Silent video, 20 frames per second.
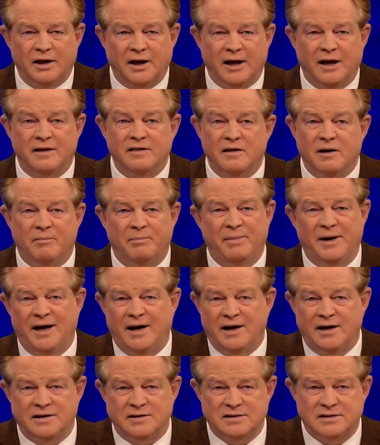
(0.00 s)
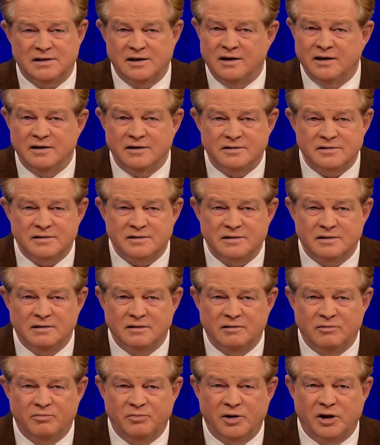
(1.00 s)
in the past tense
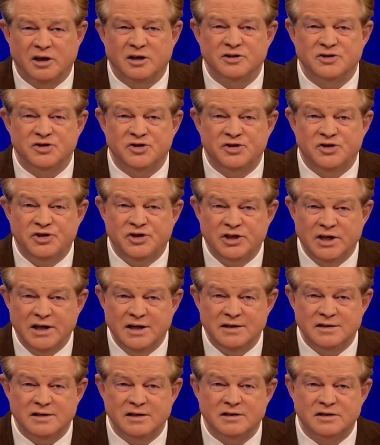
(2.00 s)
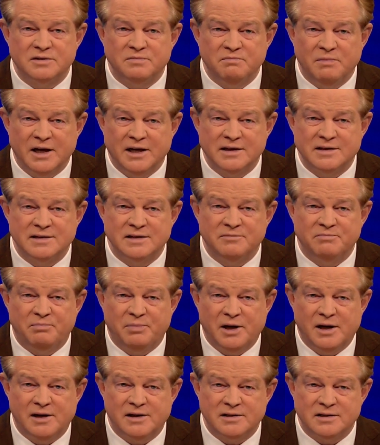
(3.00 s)
because Jesus makes it
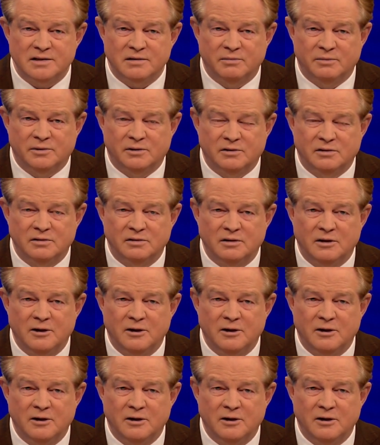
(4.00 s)
possible.